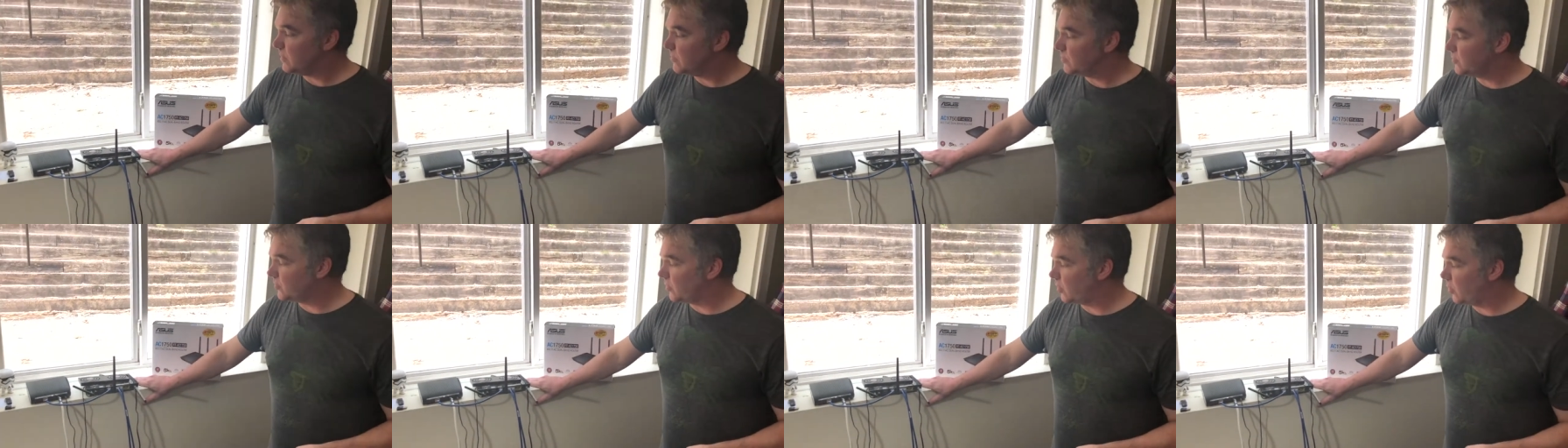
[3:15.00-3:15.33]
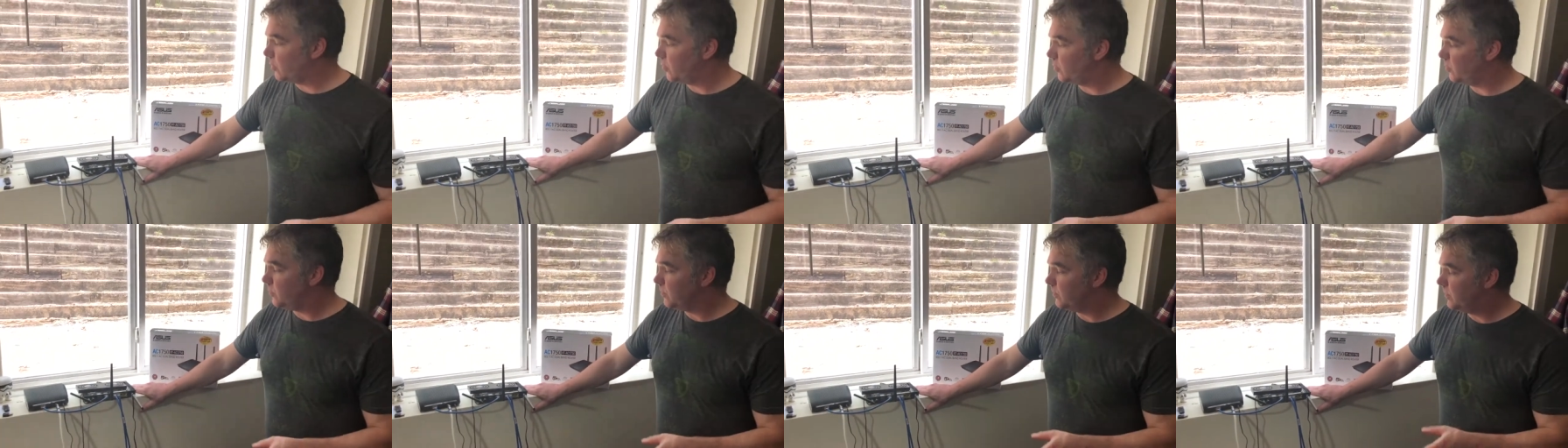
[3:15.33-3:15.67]

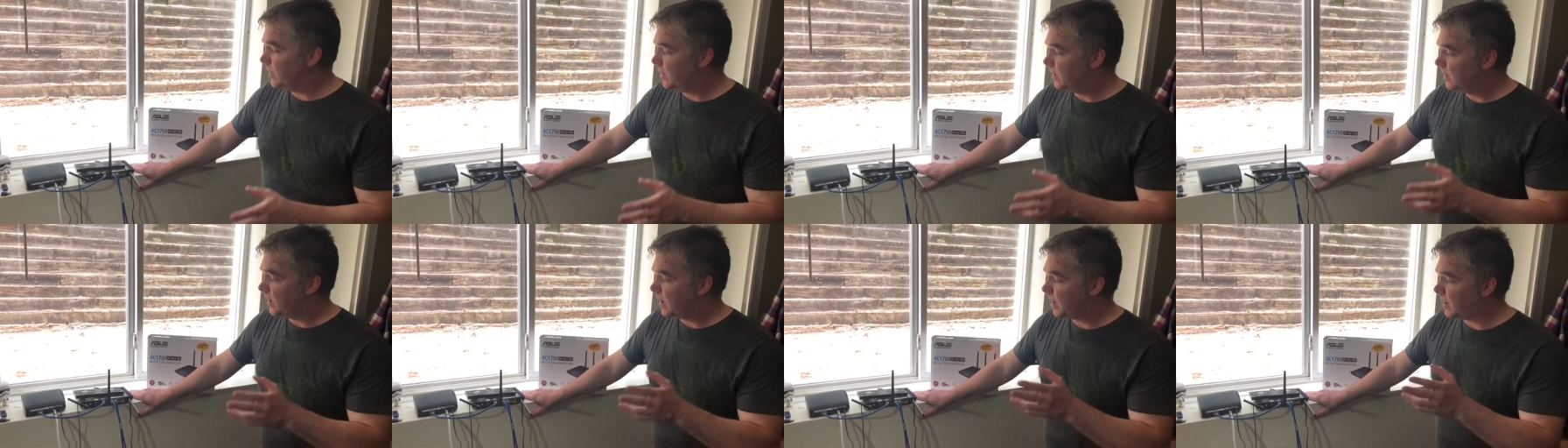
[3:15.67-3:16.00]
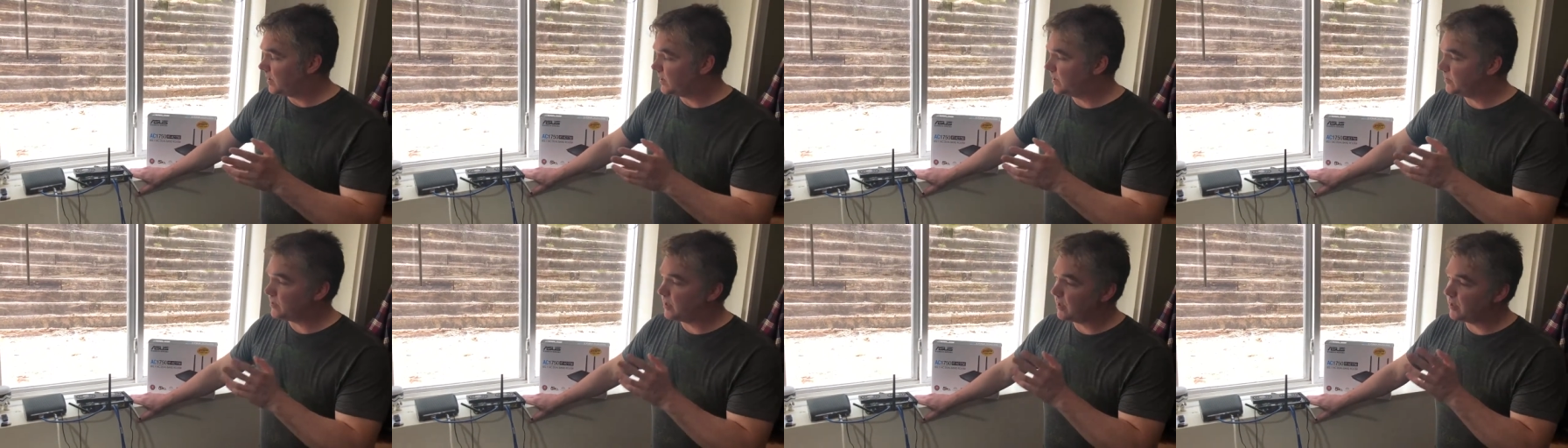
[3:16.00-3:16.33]
So
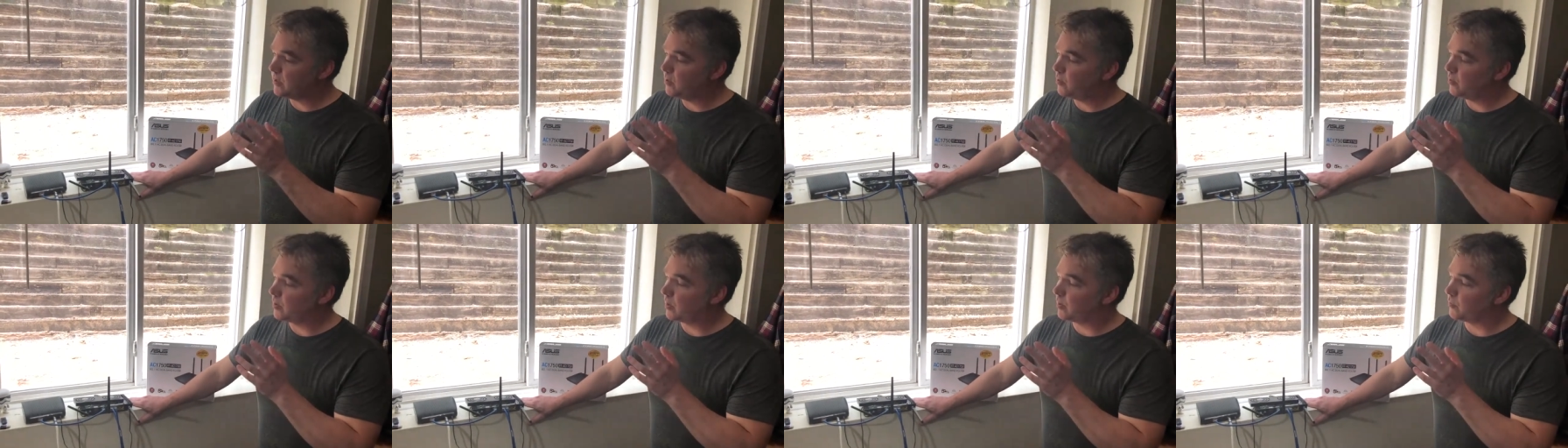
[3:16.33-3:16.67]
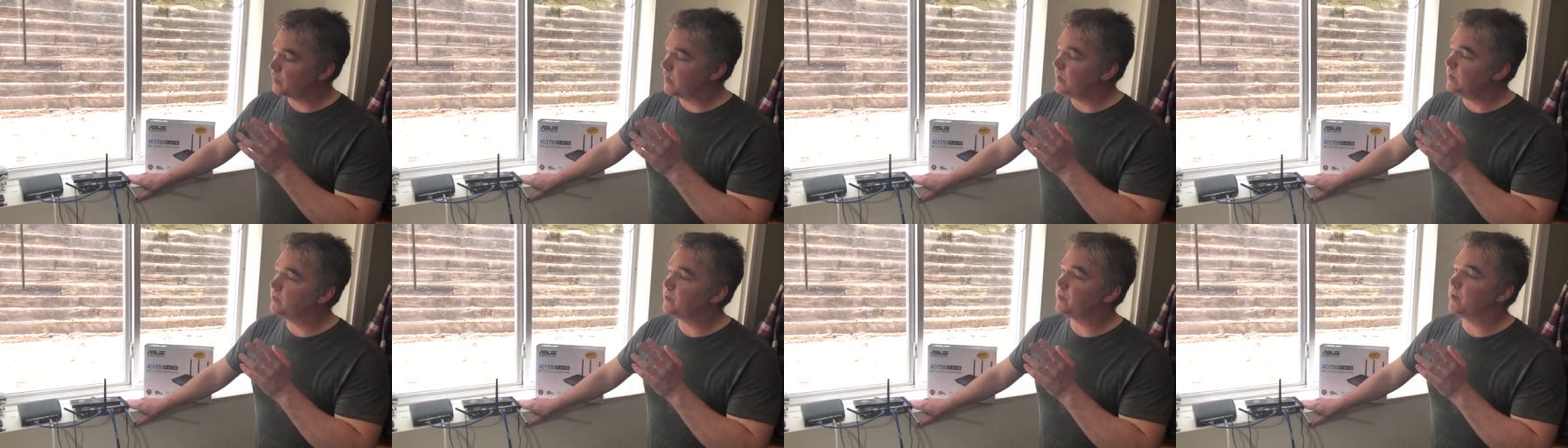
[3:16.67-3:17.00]
I decided to do a little
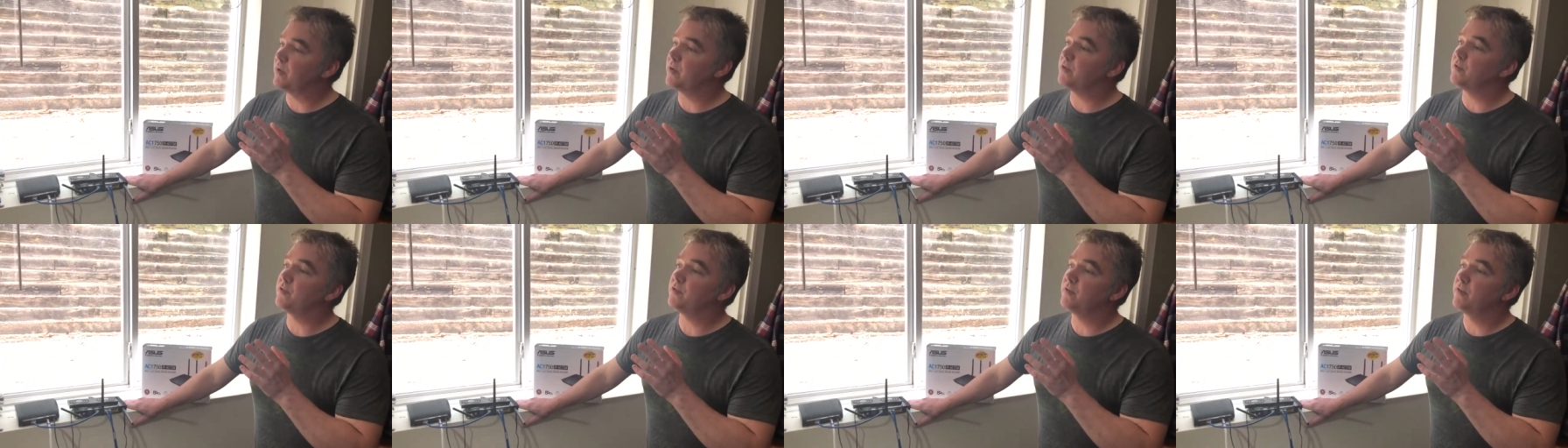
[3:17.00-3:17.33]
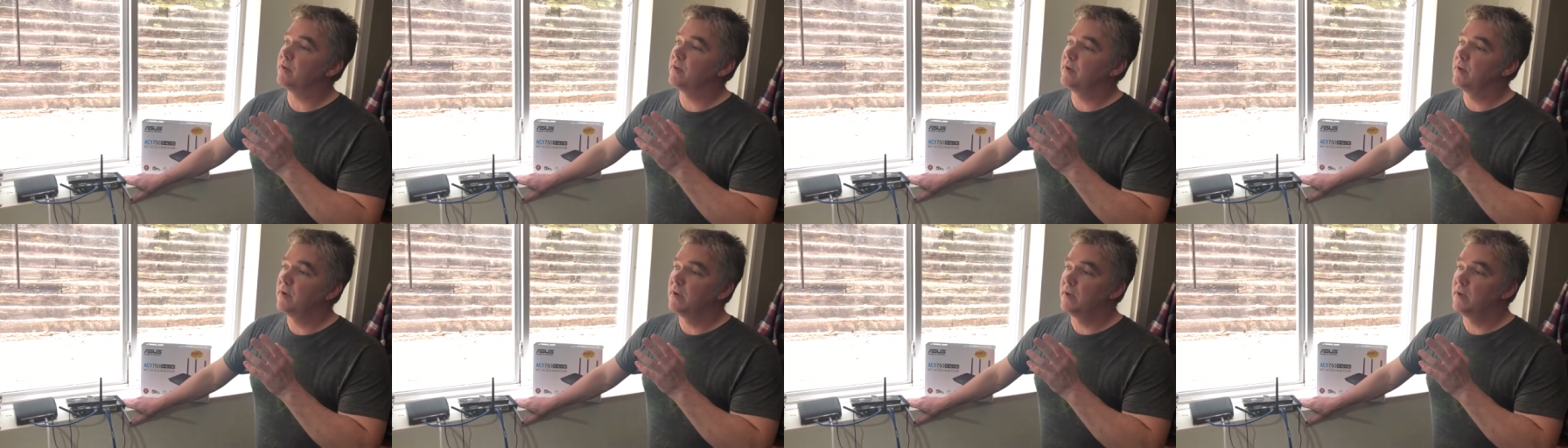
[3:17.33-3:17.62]
research